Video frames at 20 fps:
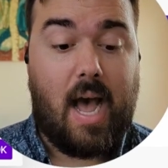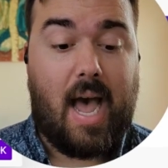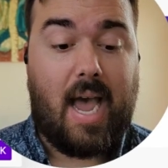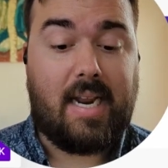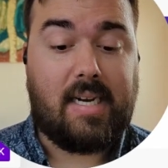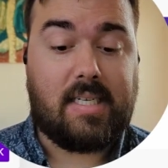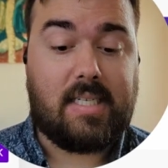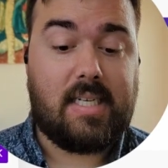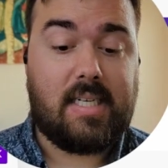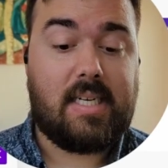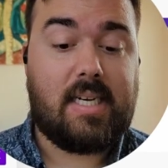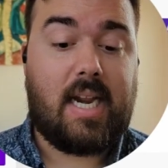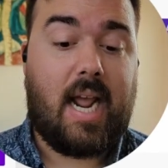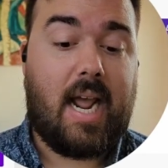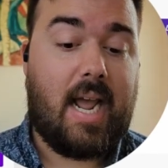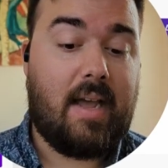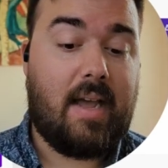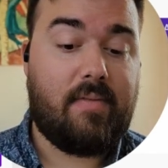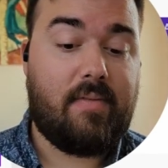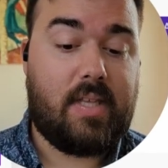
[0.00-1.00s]
I didn't
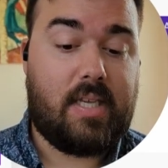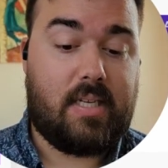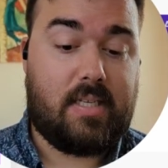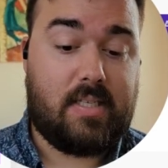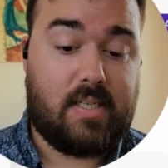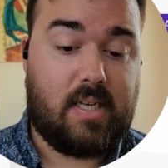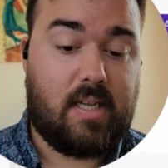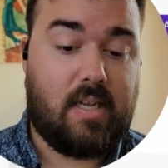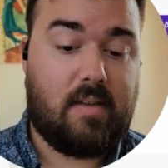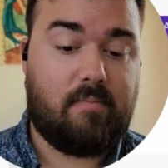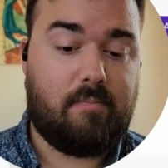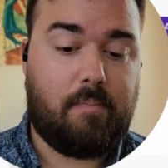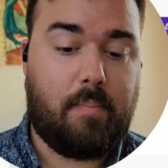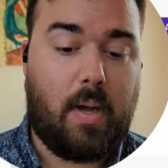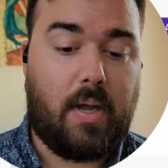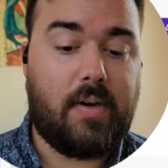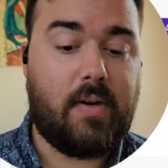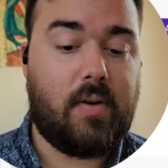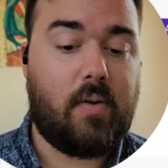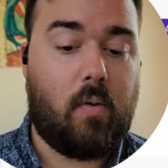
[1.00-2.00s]
have these
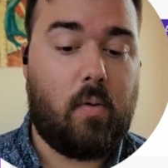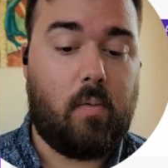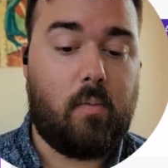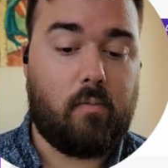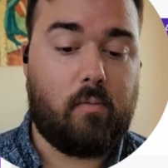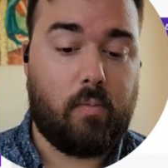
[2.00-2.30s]
bundle